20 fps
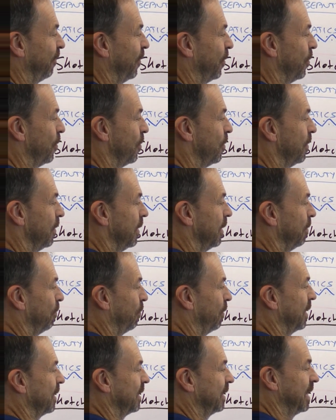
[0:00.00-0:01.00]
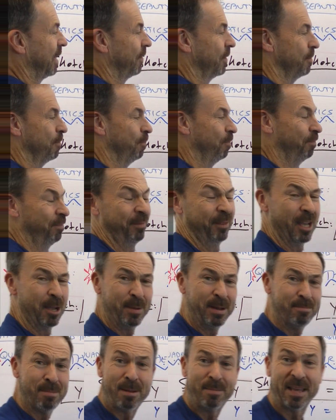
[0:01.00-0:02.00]
4 plus 7. I
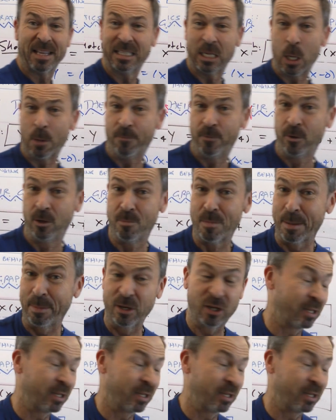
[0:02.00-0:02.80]
mean, maybe that's helpful, or maybe